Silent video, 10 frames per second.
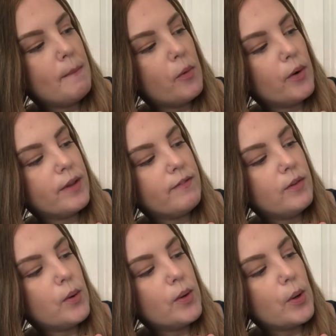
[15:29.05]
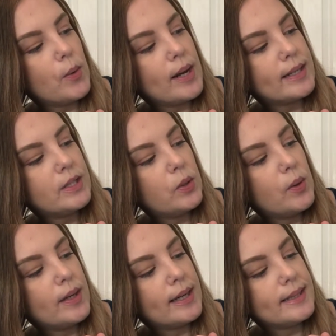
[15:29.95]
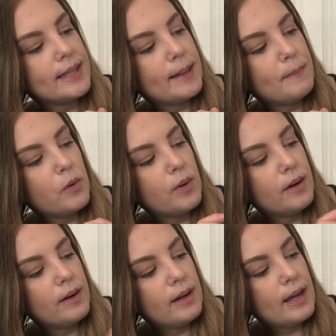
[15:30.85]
More on the floor, go next door, get 10 more.